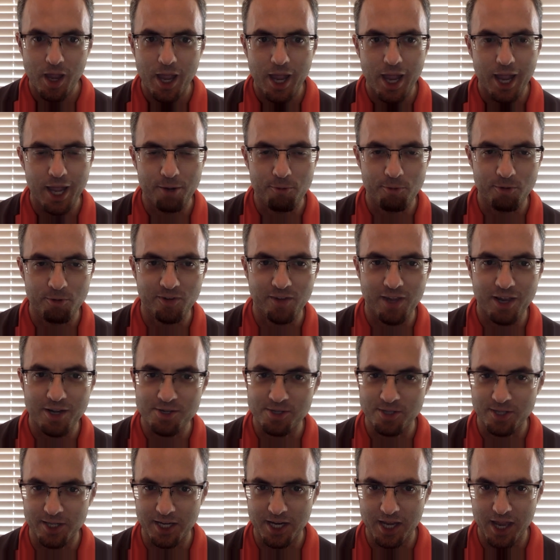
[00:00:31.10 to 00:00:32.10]
and
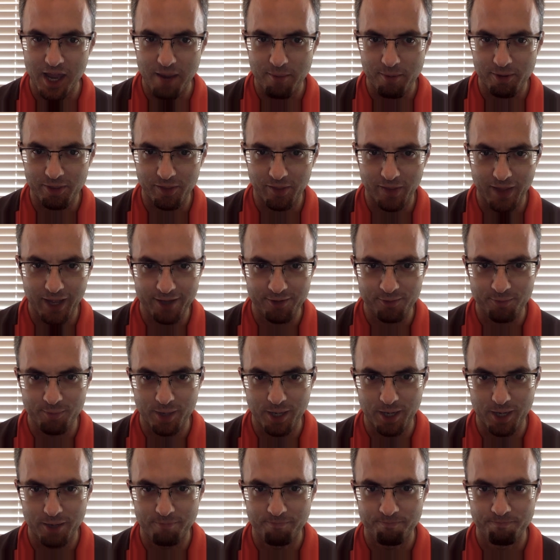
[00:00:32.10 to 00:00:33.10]
rescheduling a game at the last
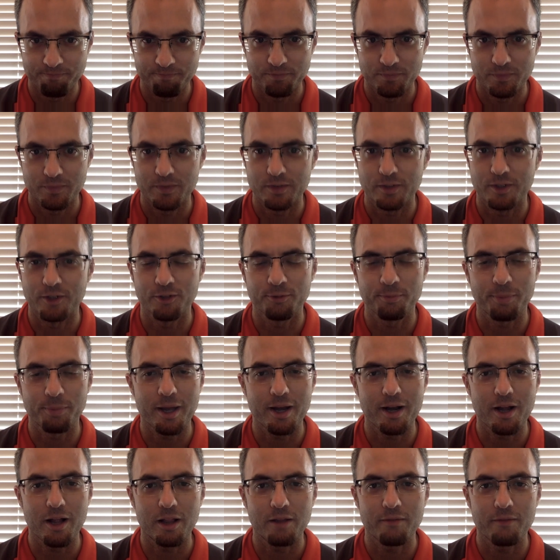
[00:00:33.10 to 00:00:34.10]
minute.
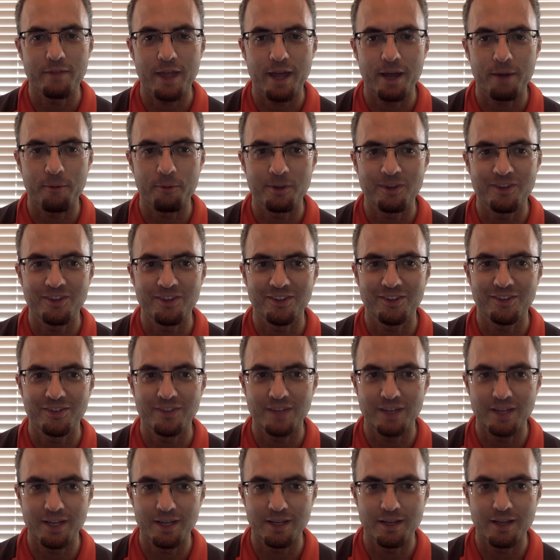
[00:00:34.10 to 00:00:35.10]
Despite all of that, we
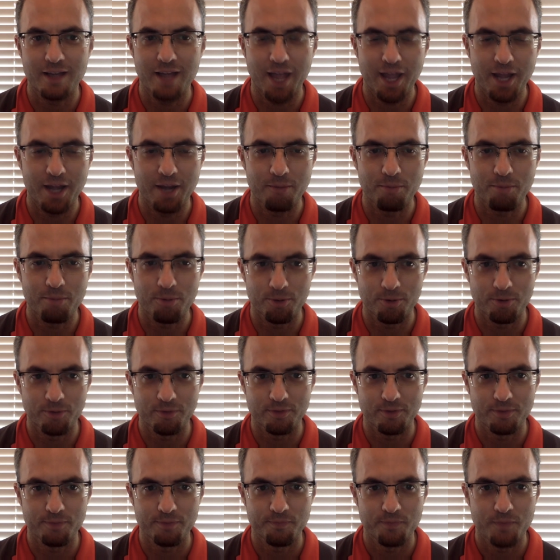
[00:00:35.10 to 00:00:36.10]
succeeded and
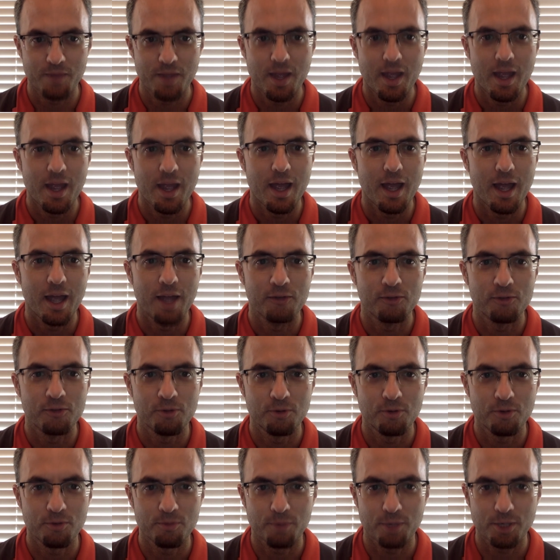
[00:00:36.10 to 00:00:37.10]
improved. As
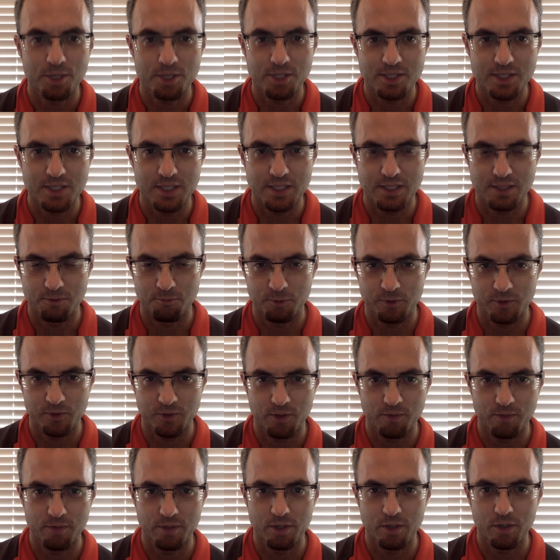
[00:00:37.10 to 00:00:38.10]
soon as marching season was
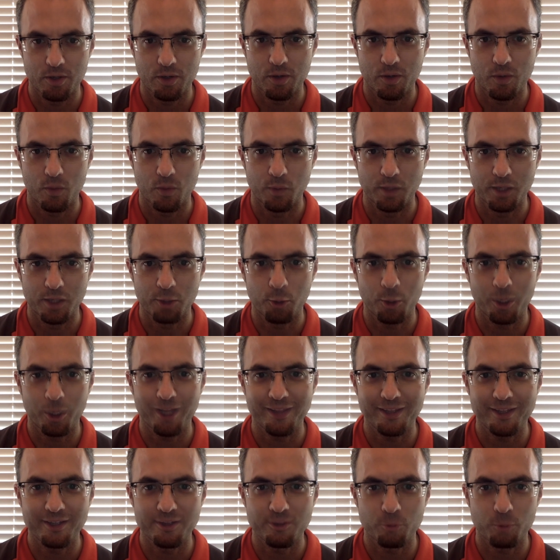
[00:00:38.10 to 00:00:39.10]
over, we
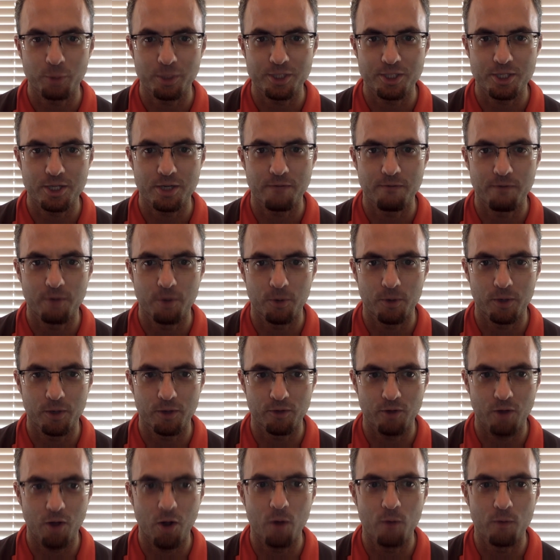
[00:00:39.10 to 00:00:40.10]
quickly switched our
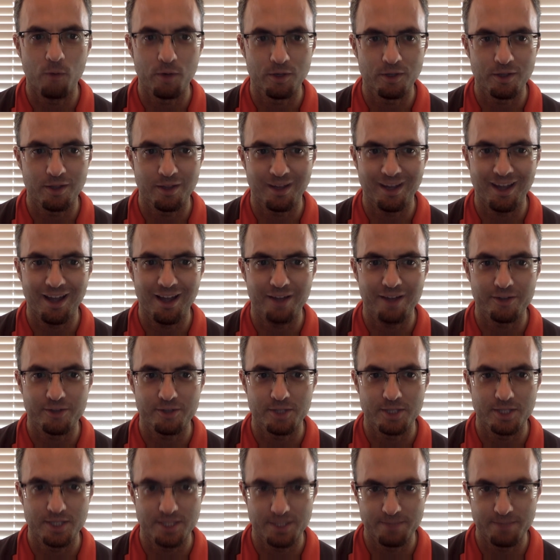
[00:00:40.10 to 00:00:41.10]
focus over to the concert
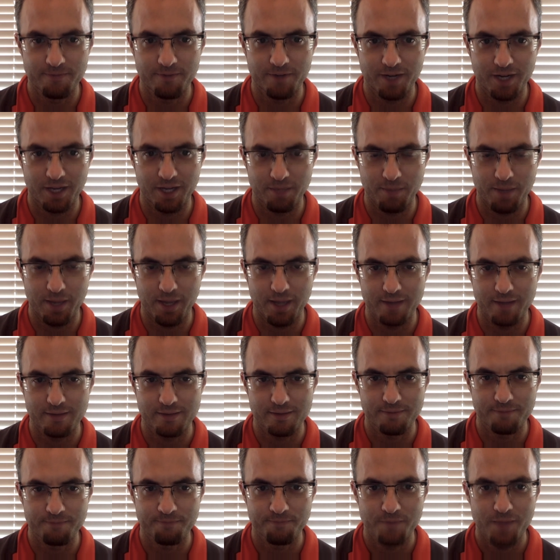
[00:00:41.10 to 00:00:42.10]
and symphonic
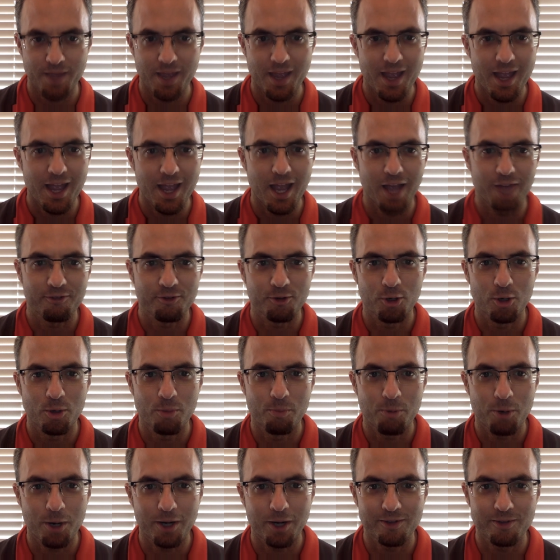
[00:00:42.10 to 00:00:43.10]
bands. After an
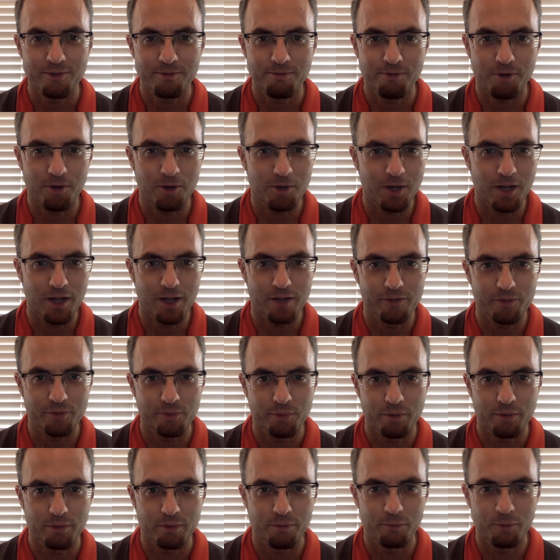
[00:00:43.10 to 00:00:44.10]
impressive fall
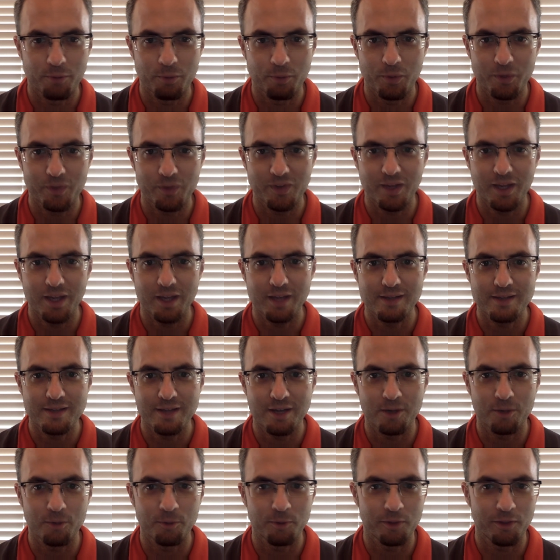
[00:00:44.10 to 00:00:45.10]
concert, we once again
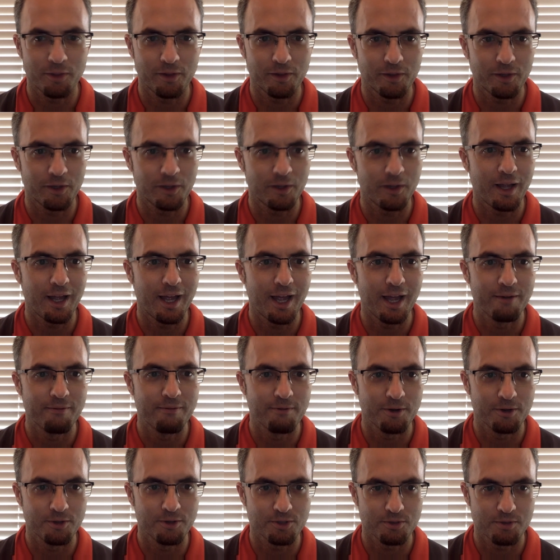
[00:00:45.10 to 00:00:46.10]
dealt with a little
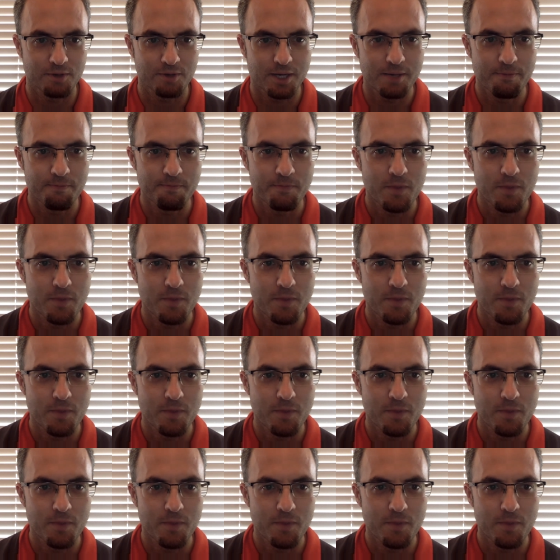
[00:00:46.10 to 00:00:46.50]
adversity